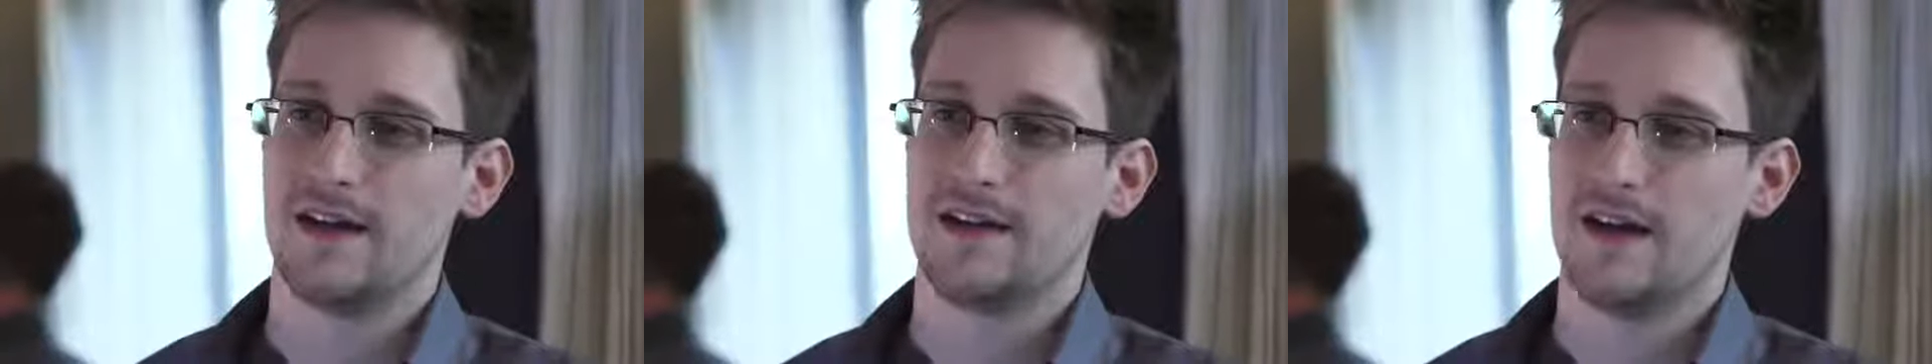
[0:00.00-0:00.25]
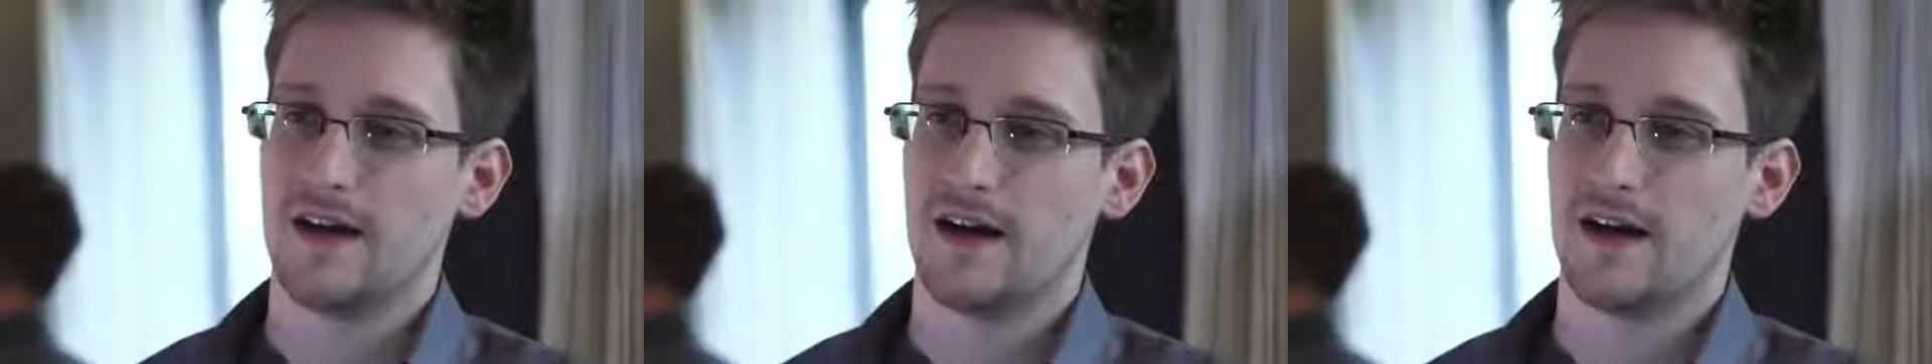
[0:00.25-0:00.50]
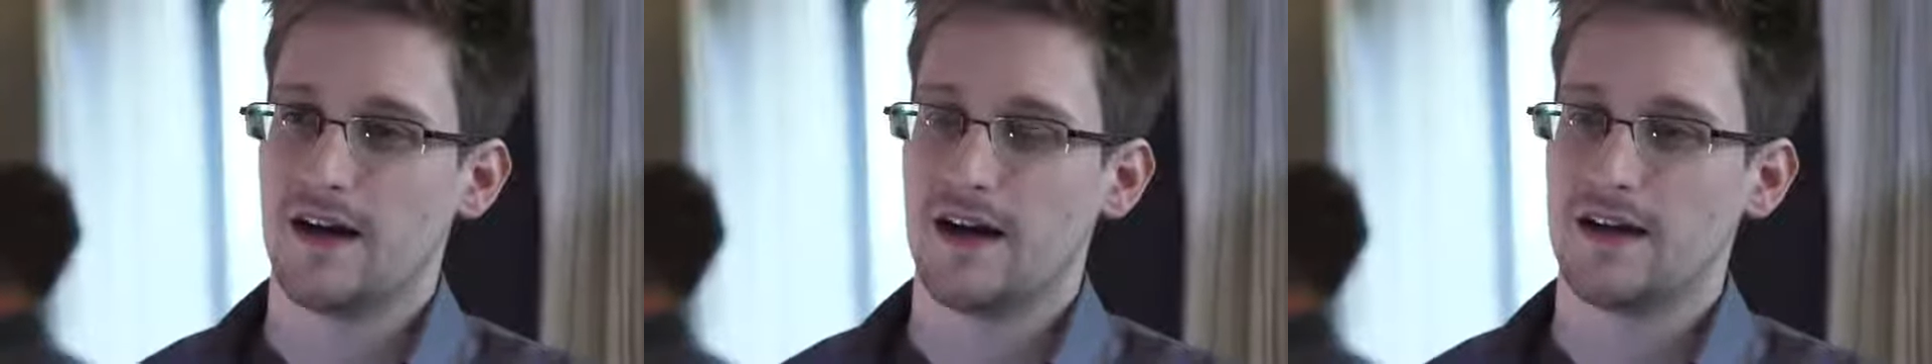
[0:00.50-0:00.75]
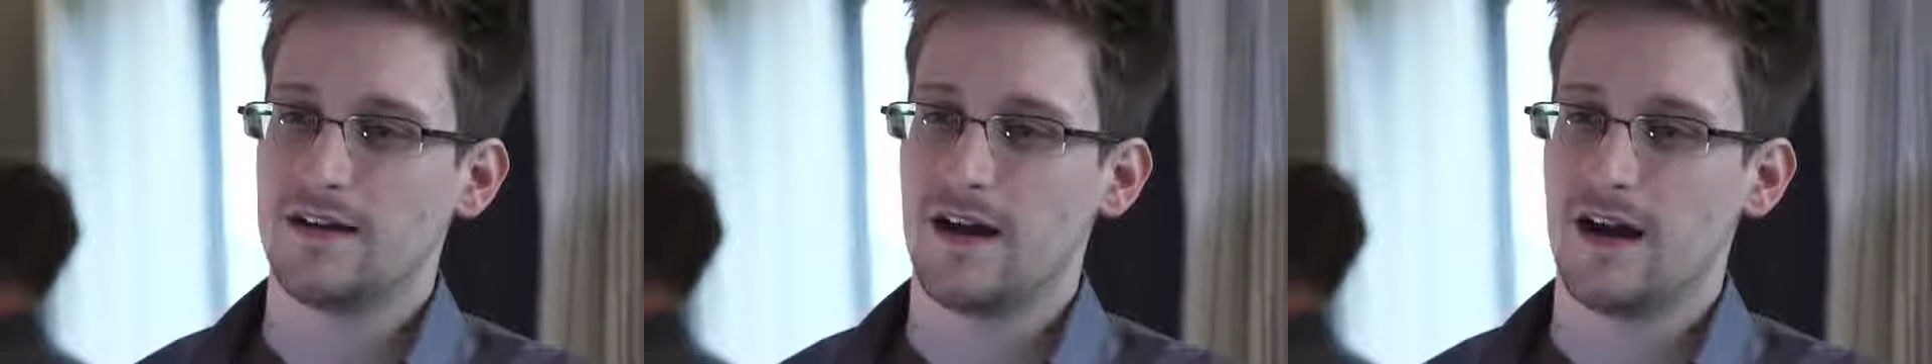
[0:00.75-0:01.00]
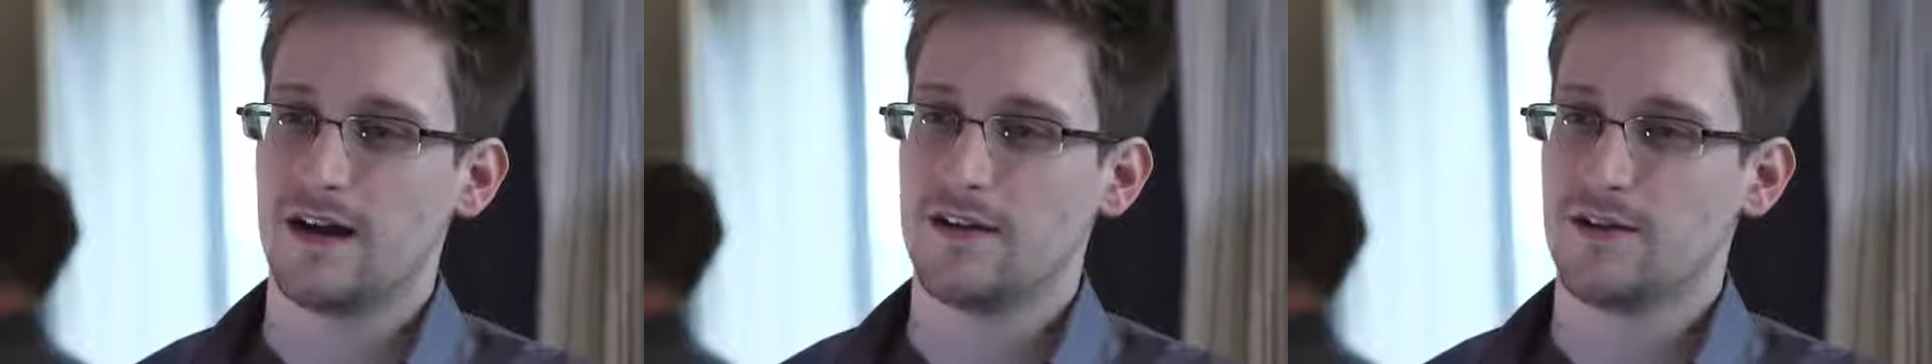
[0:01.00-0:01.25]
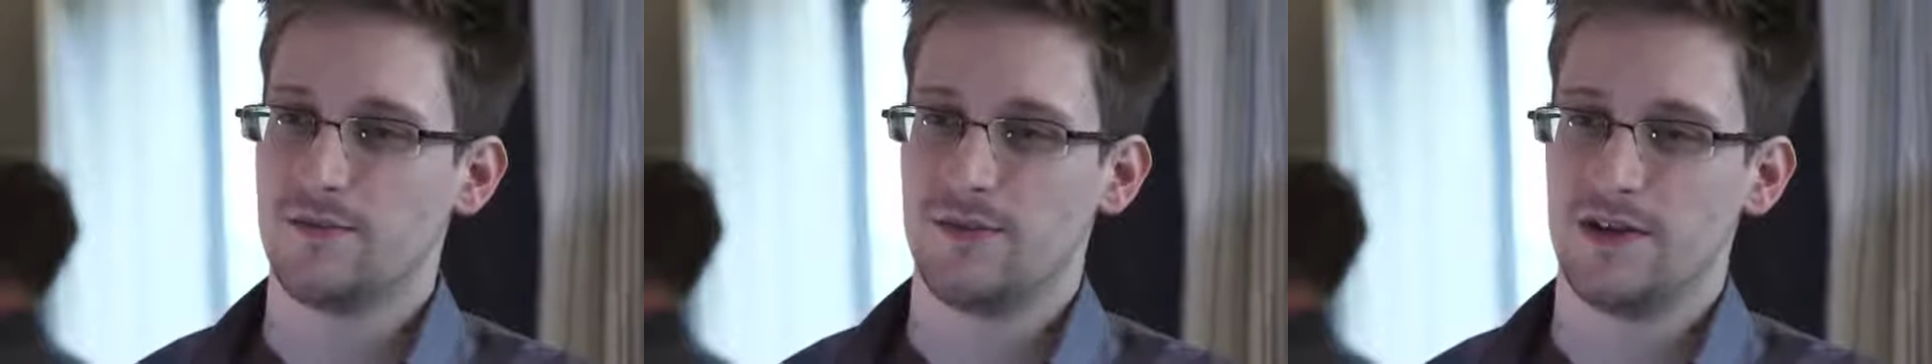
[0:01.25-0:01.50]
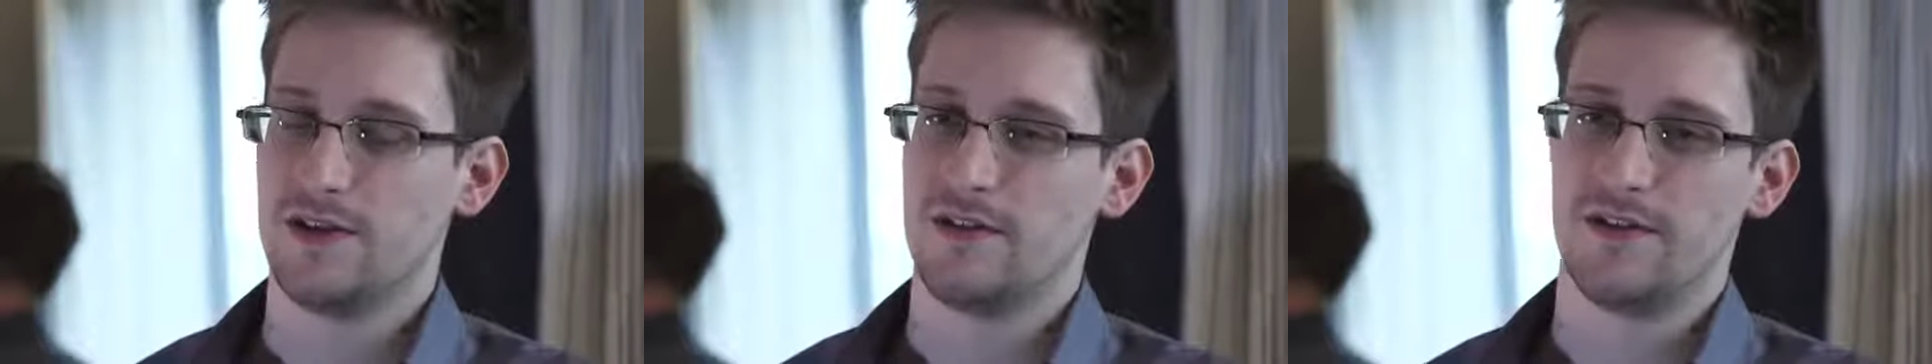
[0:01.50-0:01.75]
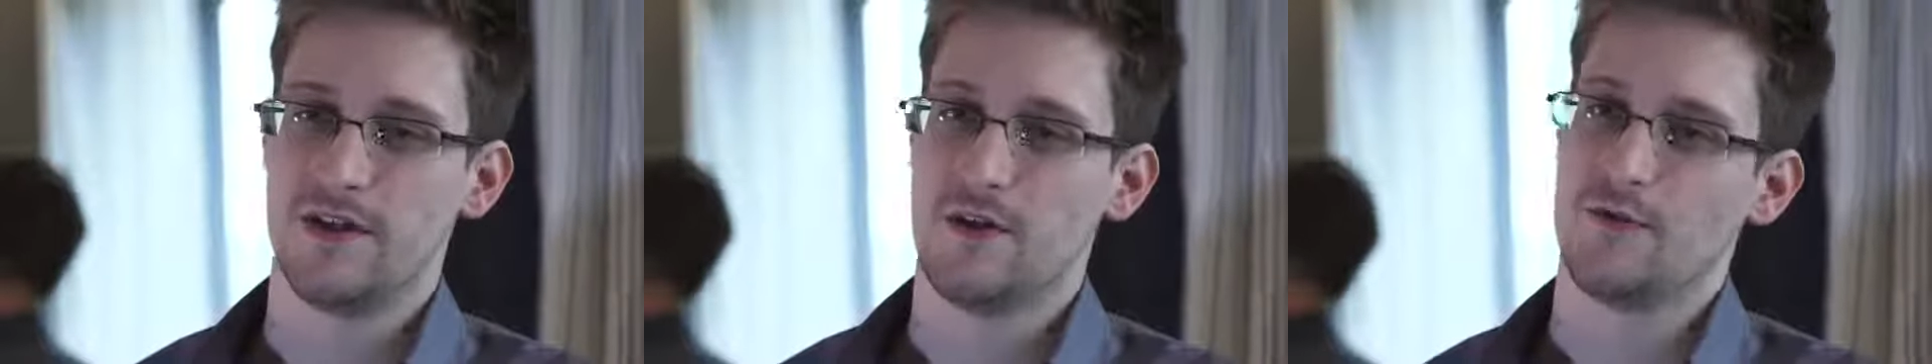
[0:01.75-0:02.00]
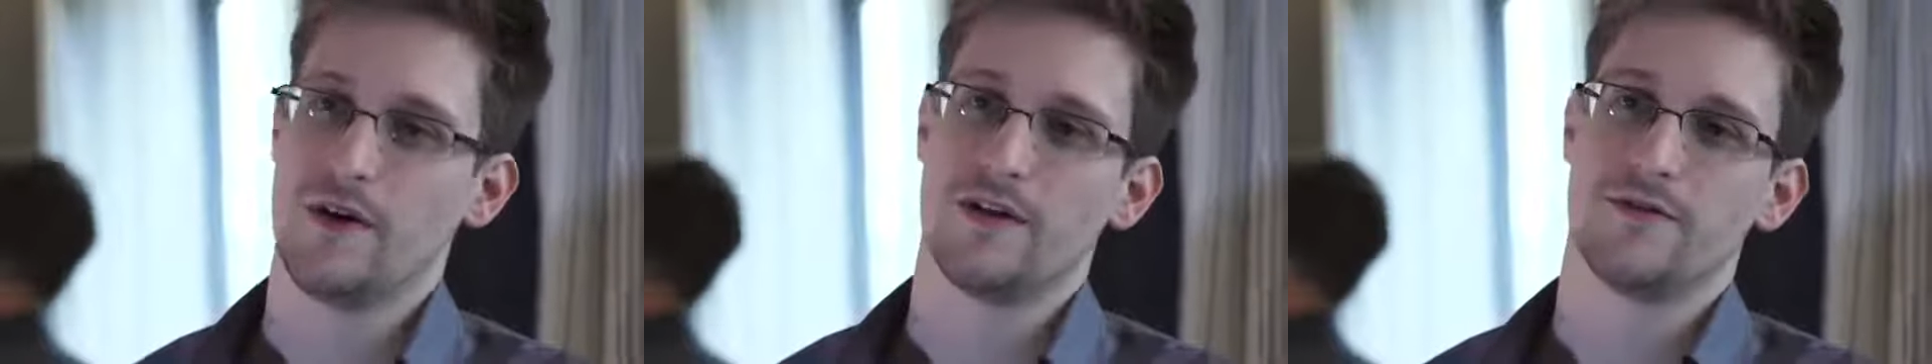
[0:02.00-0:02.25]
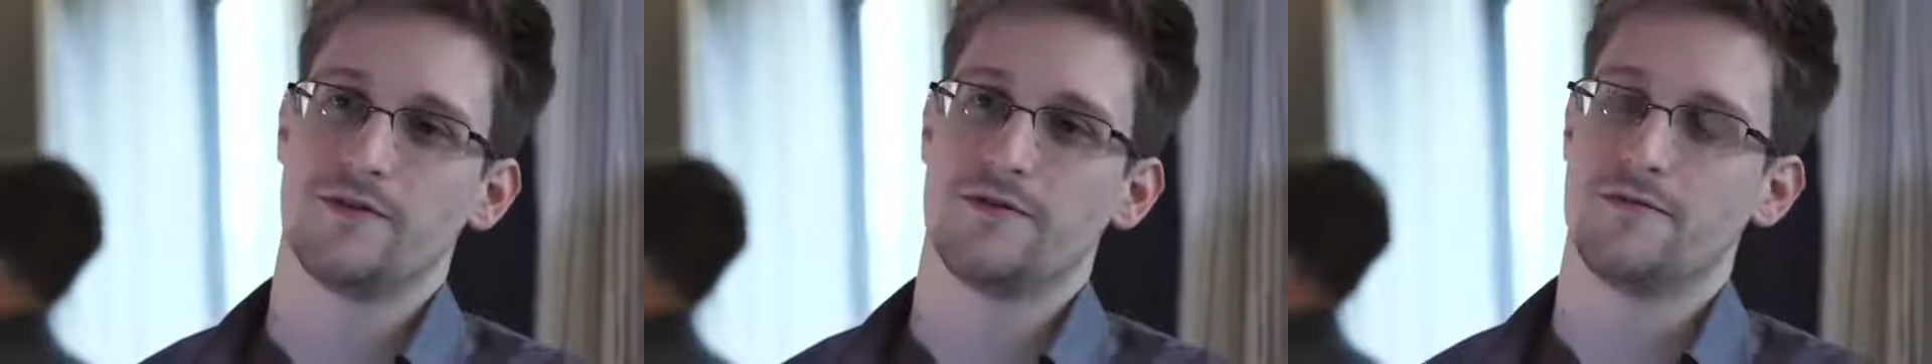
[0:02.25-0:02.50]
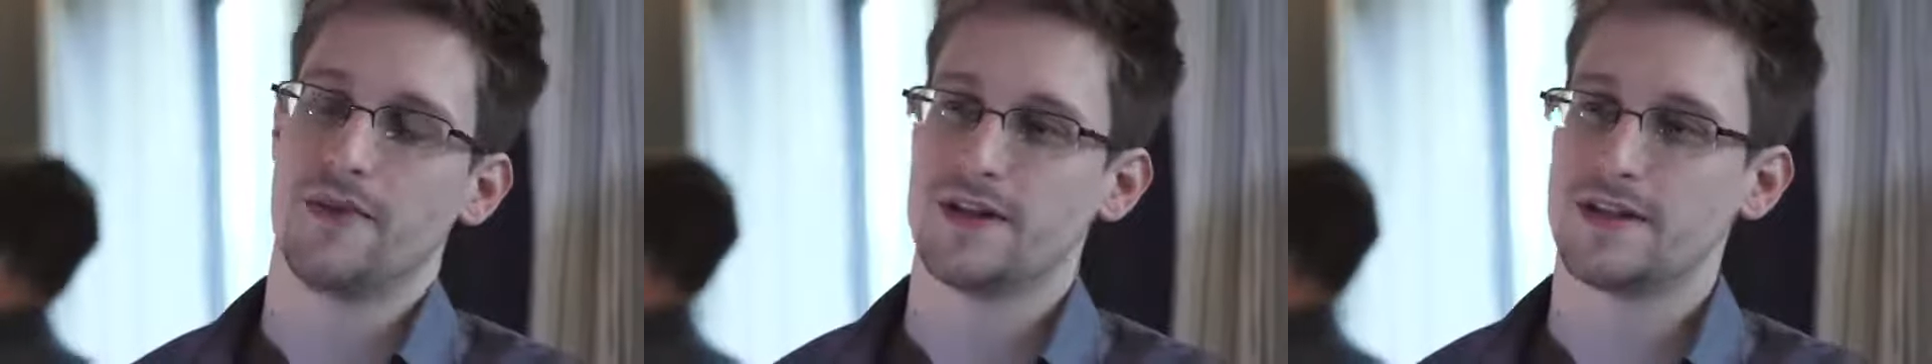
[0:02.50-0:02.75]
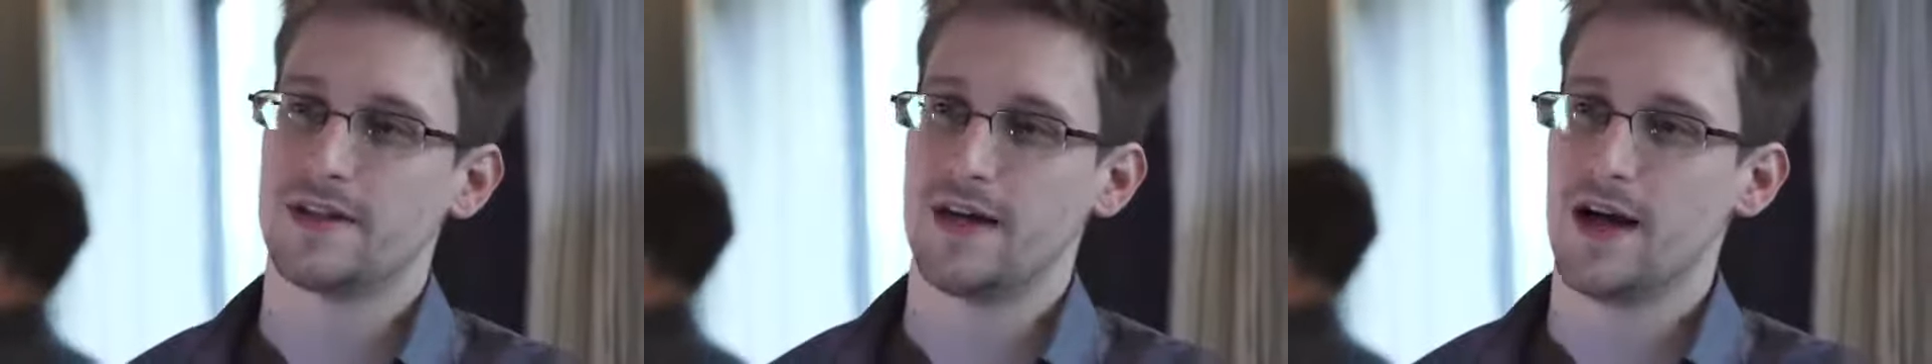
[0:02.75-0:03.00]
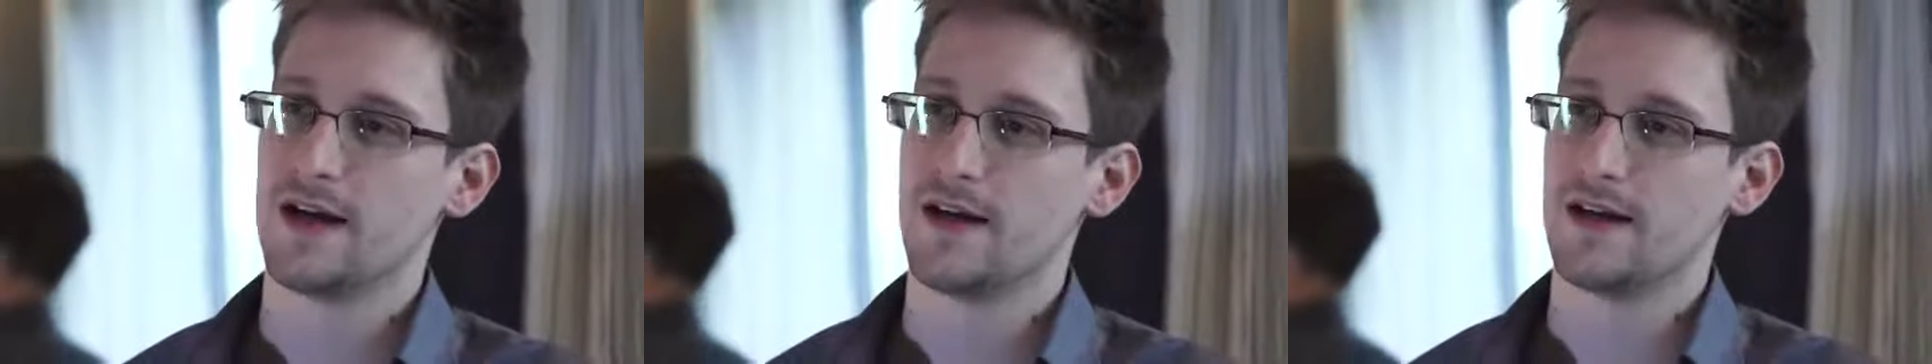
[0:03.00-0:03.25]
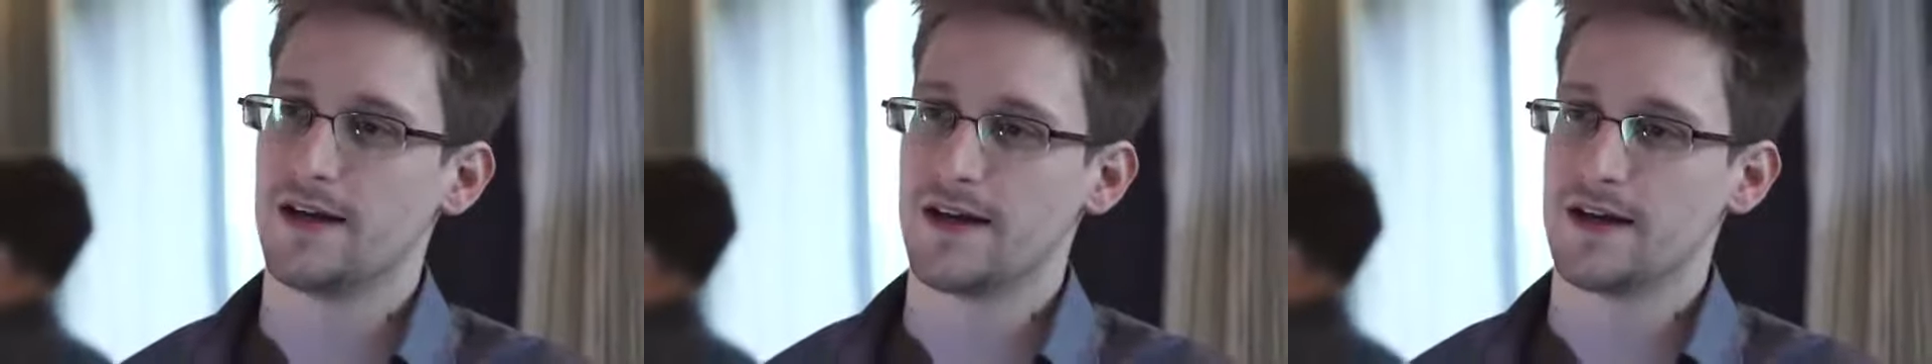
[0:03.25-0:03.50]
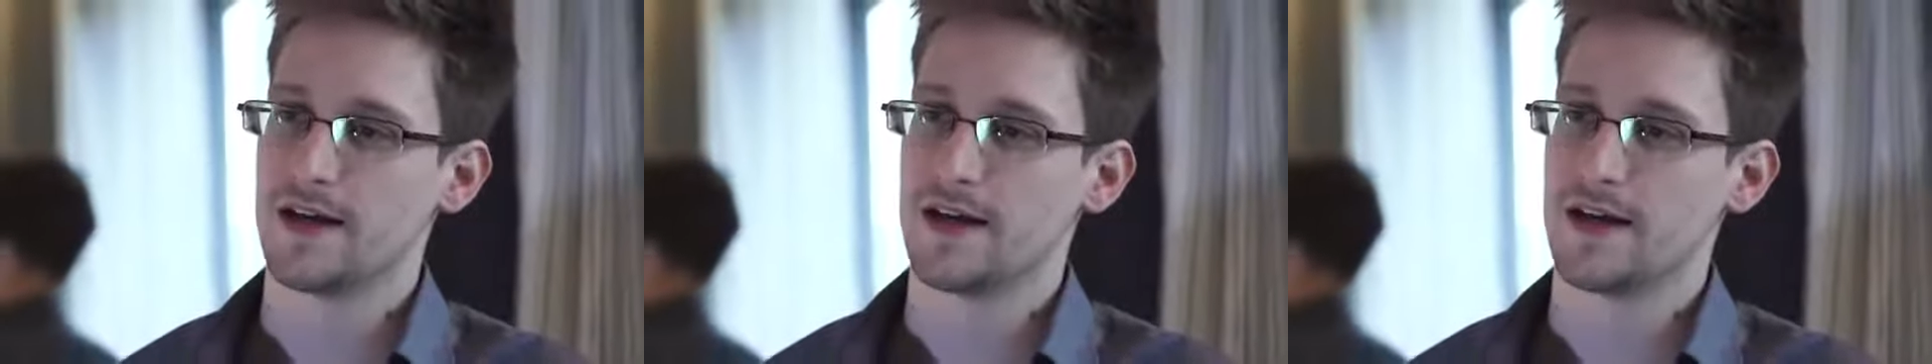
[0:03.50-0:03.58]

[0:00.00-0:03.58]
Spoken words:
Yeah, I could be, rendered by the CIA.